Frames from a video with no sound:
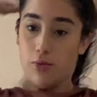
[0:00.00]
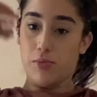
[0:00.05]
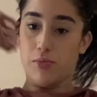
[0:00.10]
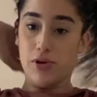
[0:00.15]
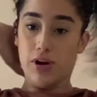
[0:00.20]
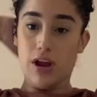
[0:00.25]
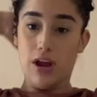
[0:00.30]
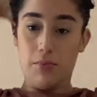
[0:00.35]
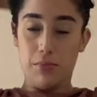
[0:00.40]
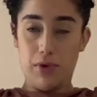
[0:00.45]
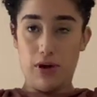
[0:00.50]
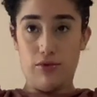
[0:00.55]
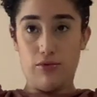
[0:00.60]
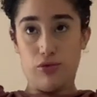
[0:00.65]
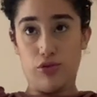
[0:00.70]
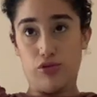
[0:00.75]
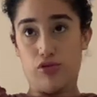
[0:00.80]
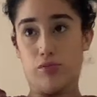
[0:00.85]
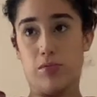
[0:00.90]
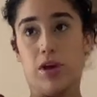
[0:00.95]
put it in my
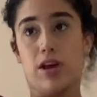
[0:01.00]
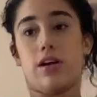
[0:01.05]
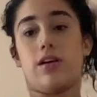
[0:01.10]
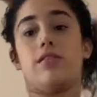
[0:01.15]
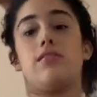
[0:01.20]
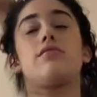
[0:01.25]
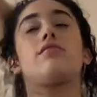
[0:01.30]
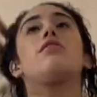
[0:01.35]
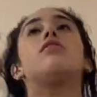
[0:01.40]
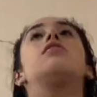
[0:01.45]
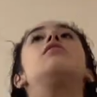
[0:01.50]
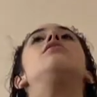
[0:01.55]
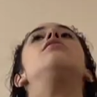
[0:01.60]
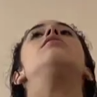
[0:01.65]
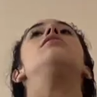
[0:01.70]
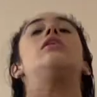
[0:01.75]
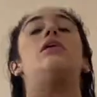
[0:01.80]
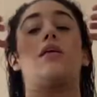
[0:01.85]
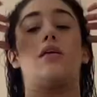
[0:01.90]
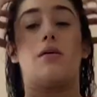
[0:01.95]
roots because
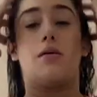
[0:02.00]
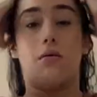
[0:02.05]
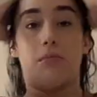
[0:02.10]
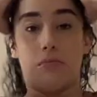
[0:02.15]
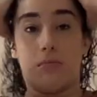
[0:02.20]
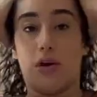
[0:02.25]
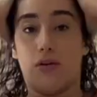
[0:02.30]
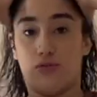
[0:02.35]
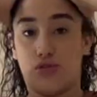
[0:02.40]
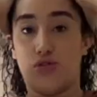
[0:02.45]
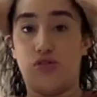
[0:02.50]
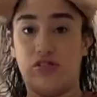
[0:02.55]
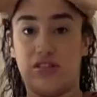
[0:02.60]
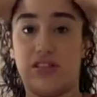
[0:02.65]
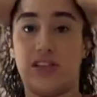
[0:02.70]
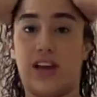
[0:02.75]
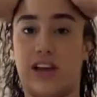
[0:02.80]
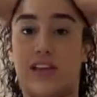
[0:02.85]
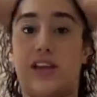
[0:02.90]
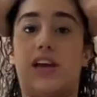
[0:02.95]
my roots
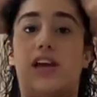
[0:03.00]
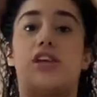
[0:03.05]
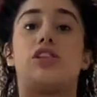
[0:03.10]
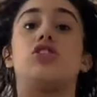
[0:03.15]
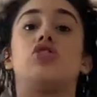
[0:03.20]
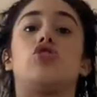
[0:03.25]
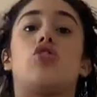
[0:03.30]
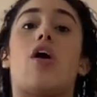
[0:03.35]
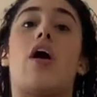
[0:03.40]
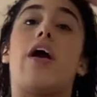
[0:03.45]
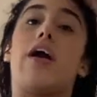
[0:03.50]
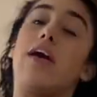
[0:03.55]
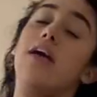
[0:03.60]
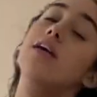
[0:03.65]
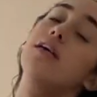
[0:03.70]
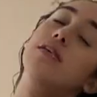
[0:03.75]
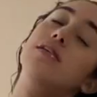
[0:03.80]
tend to get dry.